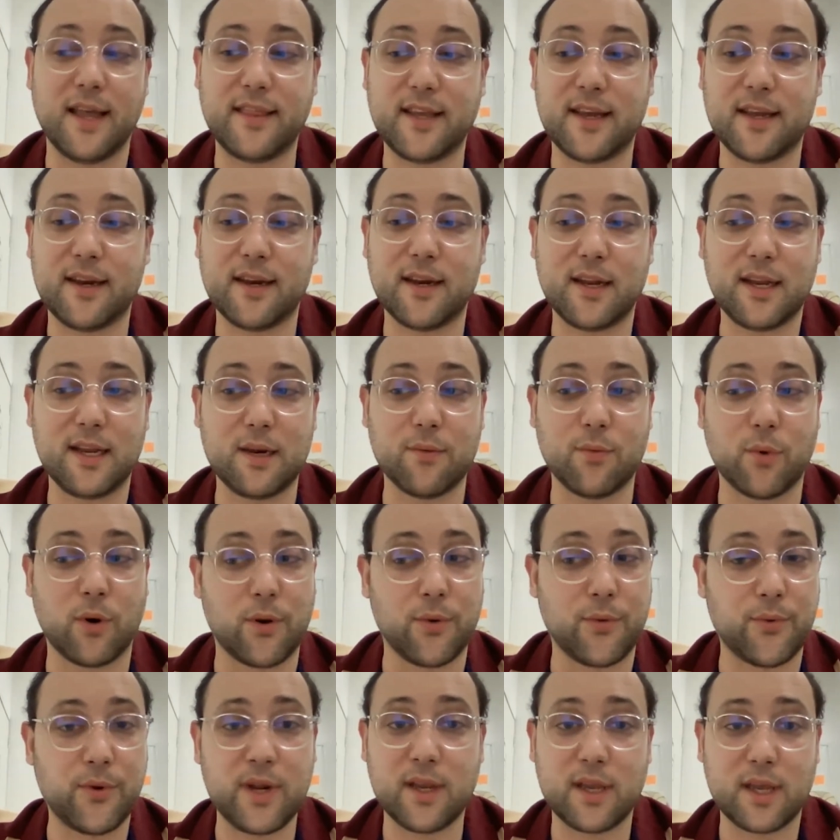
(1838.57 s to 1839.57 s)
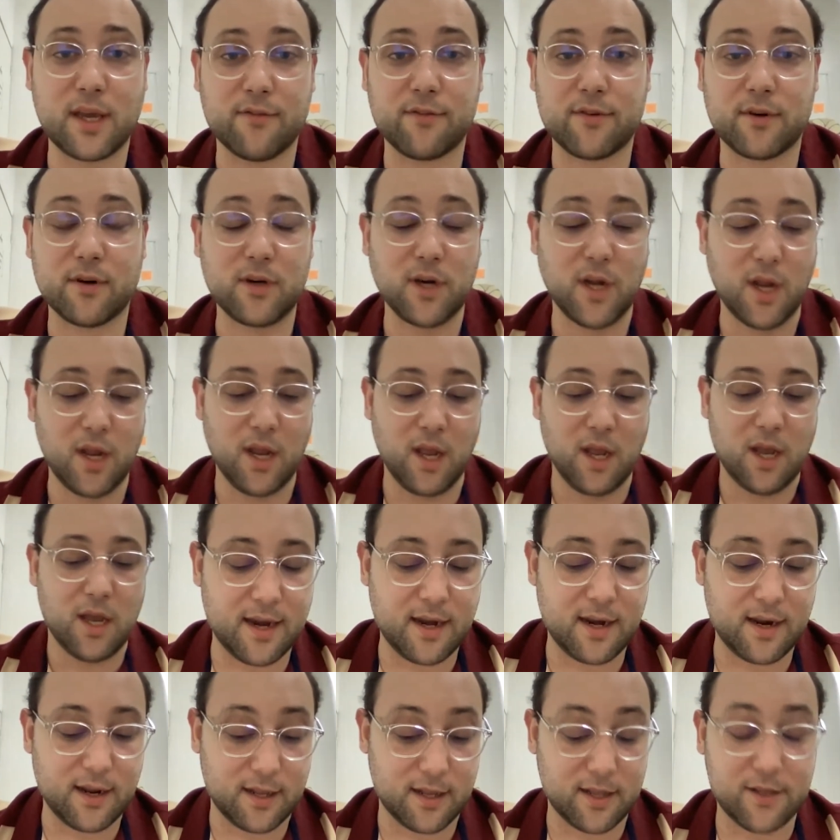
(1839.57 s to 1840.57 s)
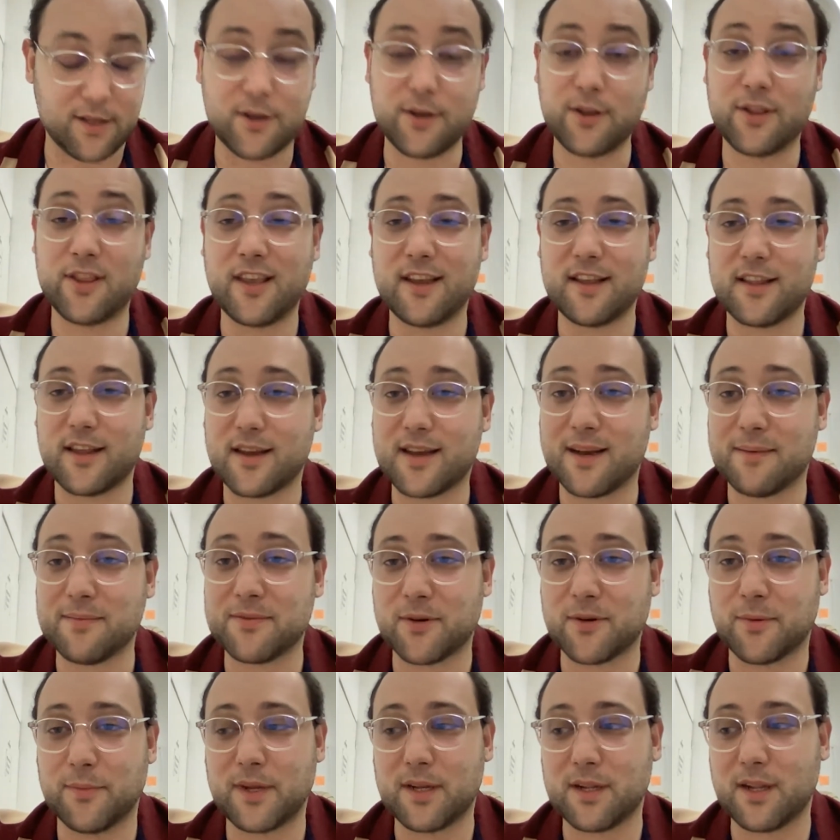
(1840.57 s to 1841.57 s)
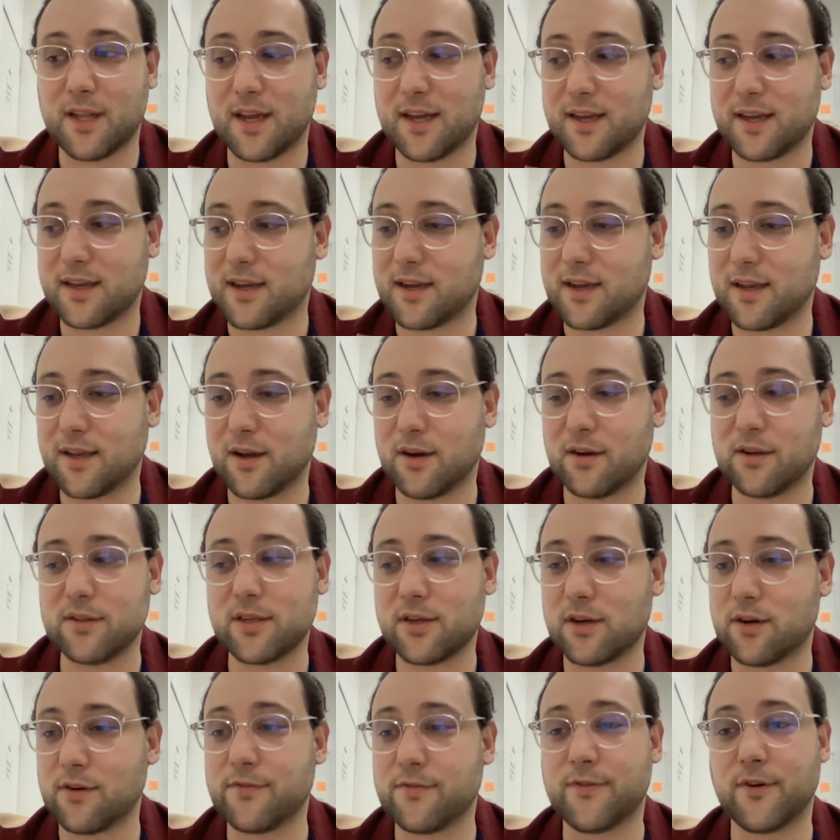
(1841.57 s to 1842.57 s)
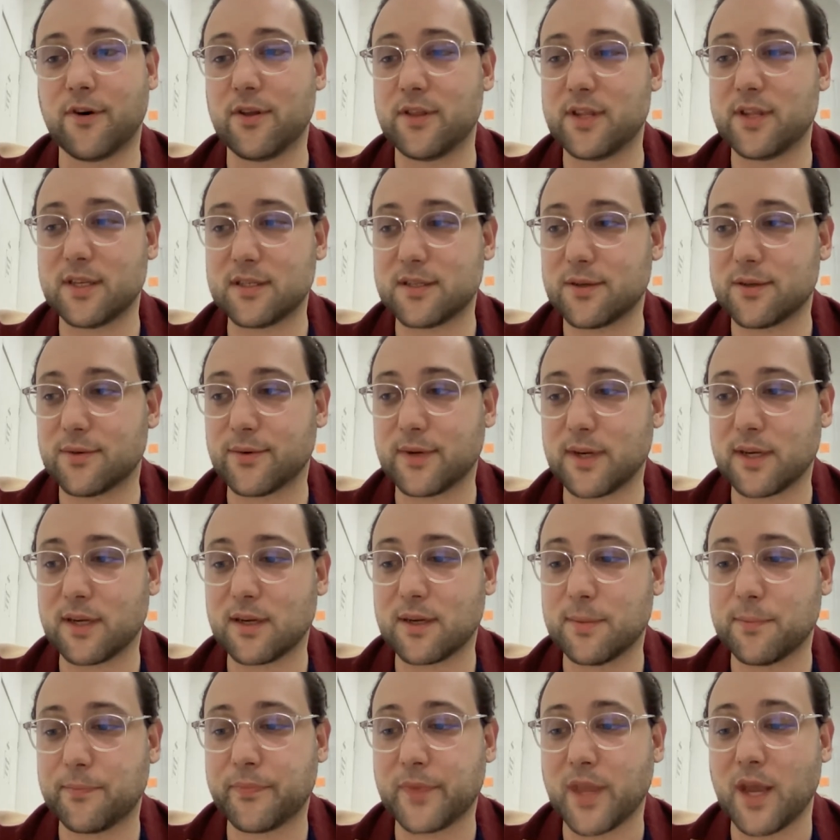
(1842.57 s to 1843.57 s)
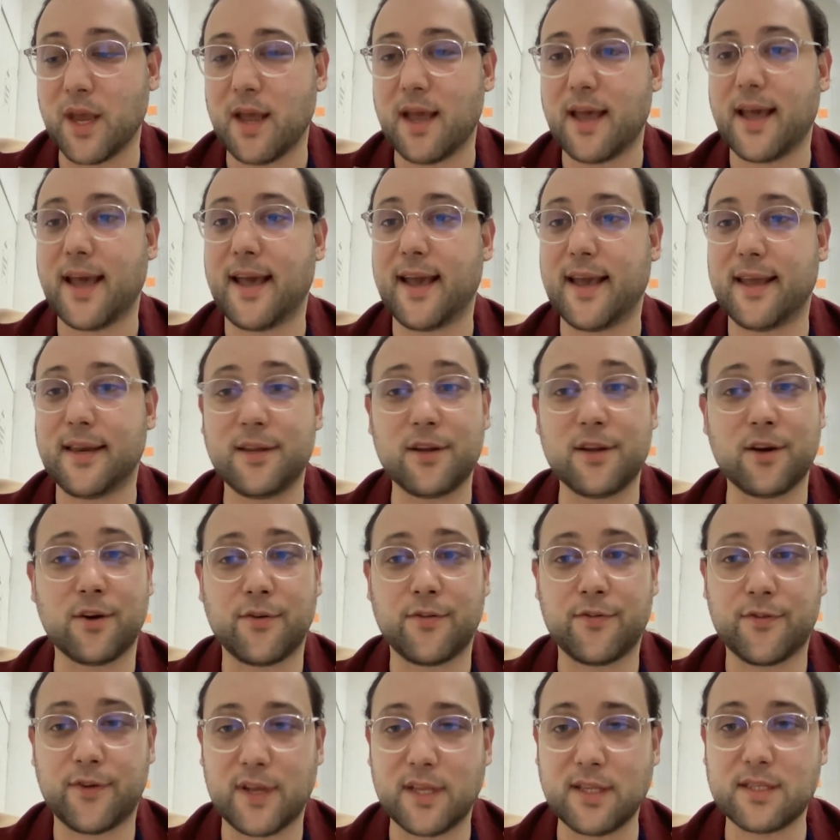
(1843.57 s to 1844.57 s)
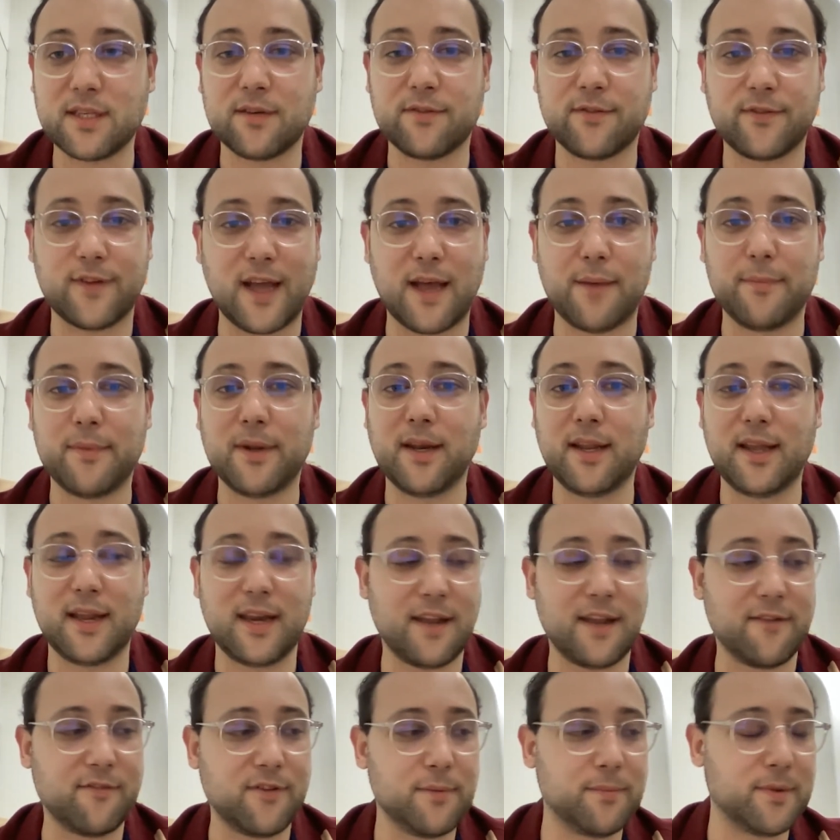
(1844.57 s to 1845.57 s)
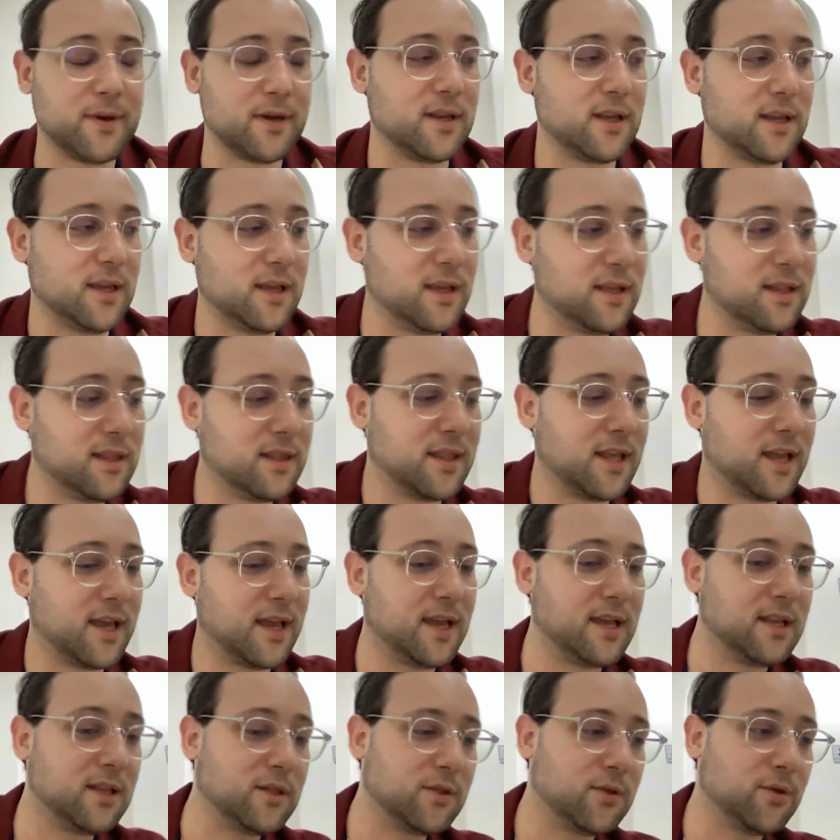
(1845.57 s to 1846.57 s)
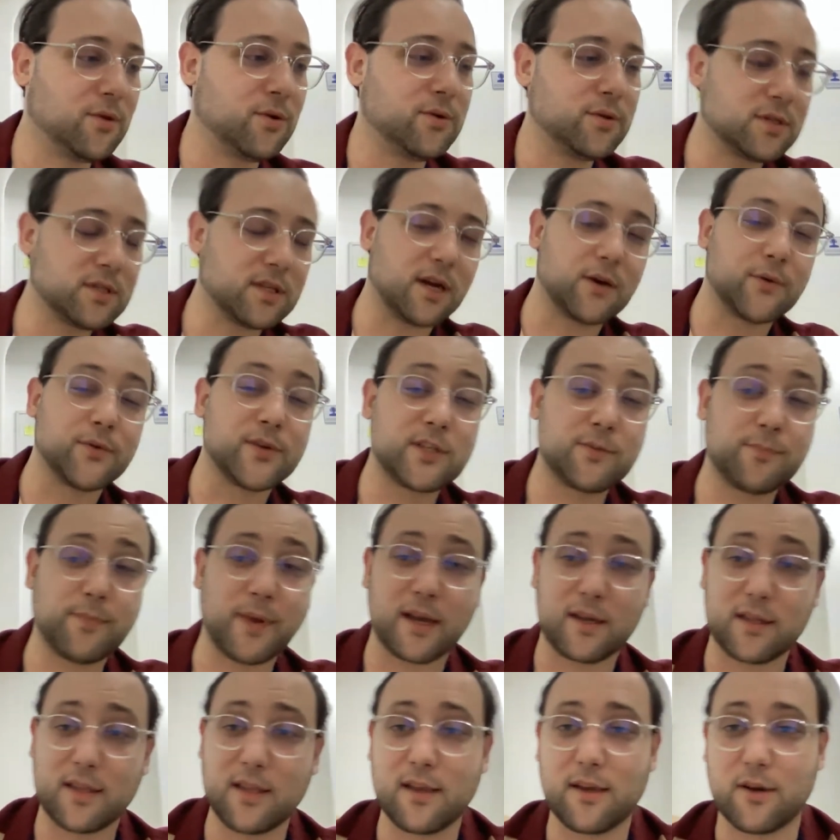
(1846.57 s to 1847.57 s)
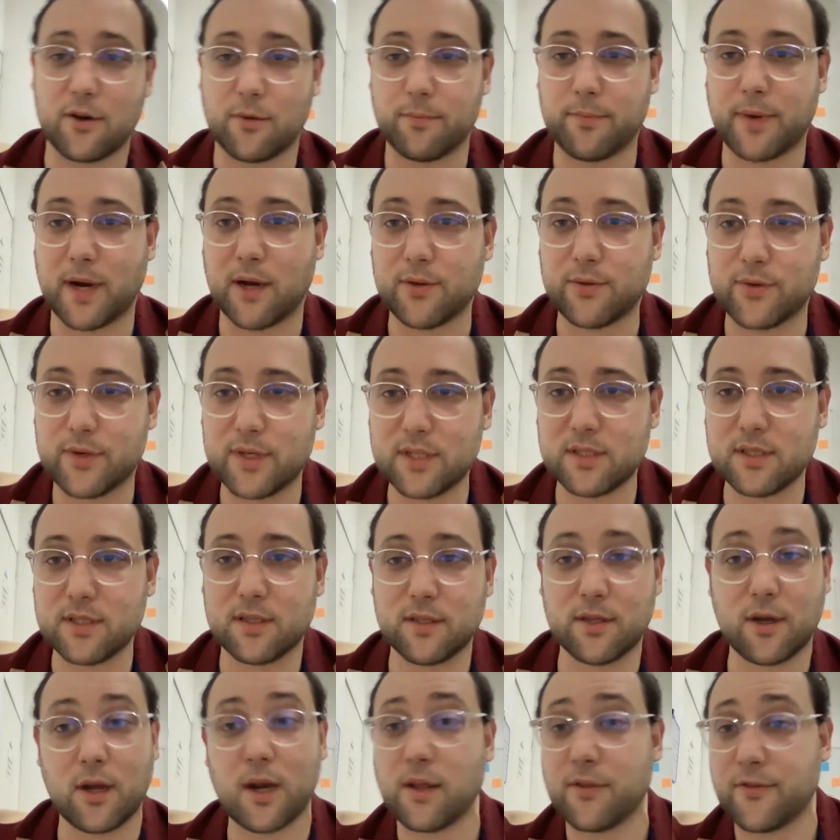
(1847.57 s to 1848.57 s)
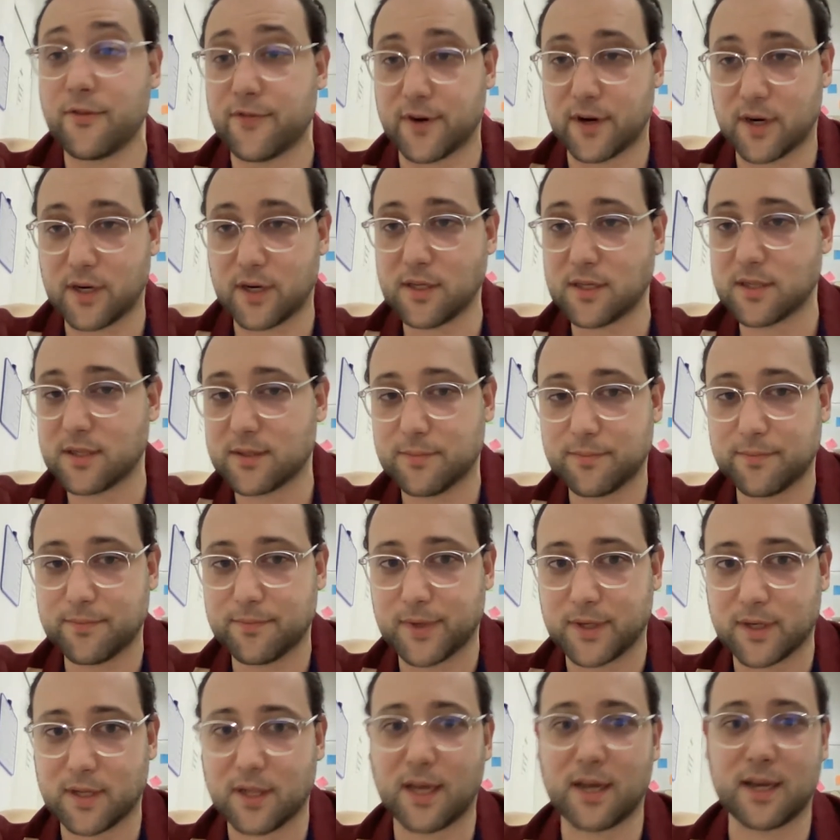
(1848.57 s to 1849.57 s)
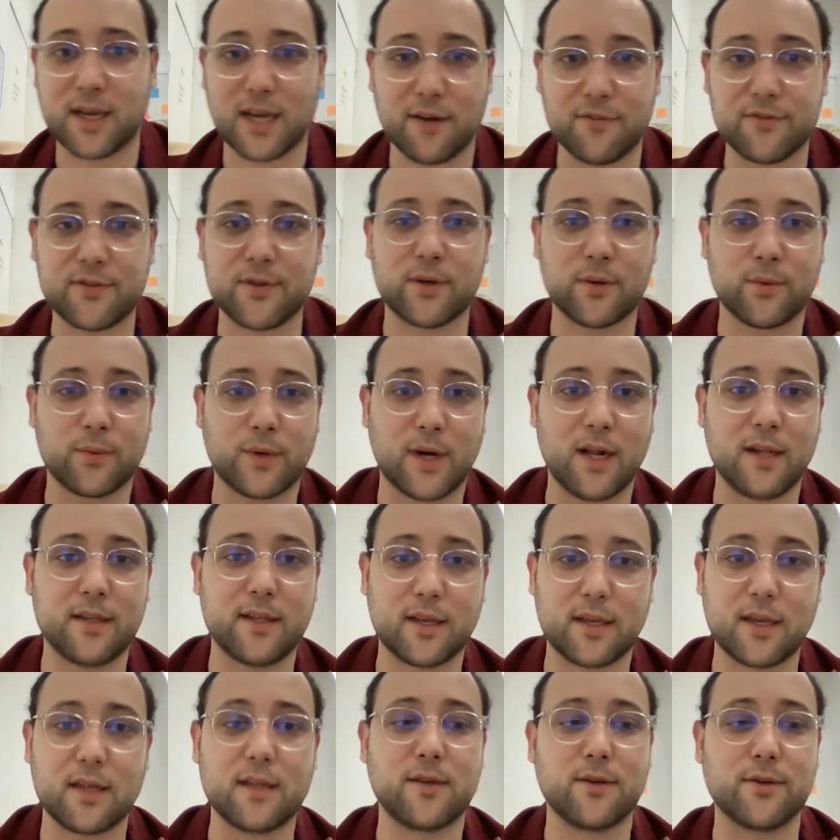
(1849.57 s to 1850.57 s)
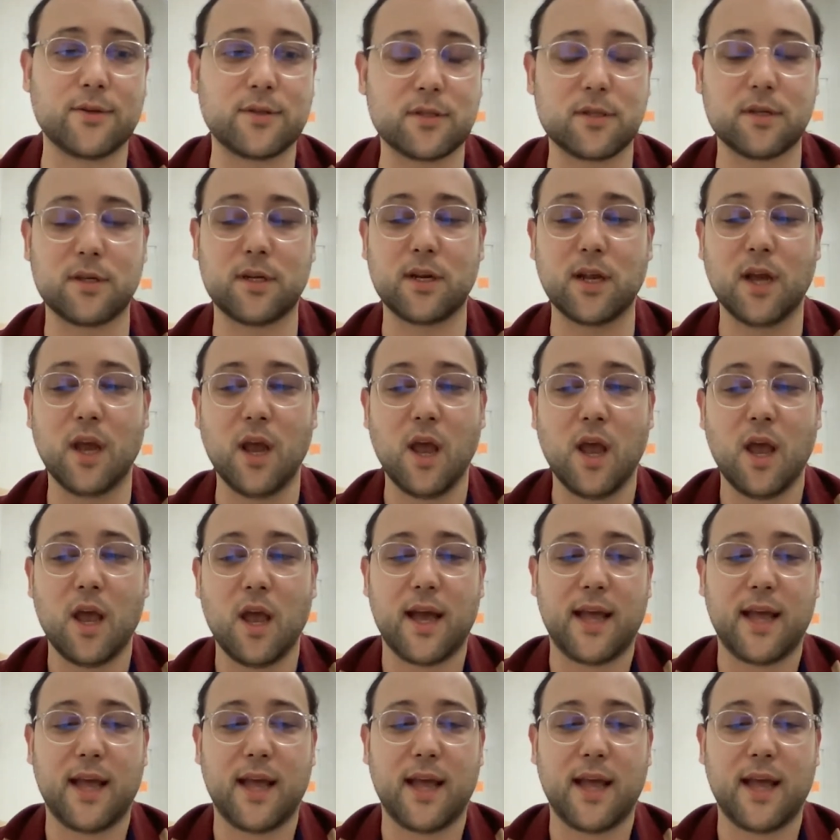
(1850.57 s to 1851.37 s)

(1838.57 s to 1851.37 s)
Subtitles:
And then it won't ring ever. And good thing that comes from it, like also your phone doesn't ring. And your friends and family and everybody, they do start respecting your boundaries. Not at first. But like after a while, they get used to it.